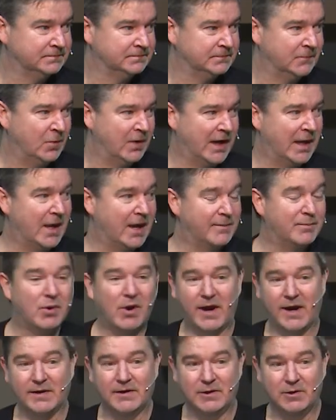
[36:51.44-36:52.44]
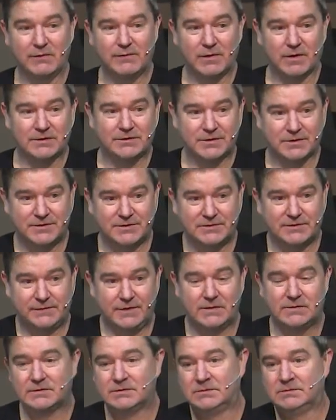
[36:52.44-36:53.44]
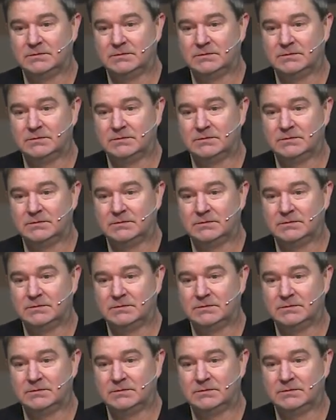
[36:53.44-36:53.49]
We got a lot of praying to do for our churches, folks.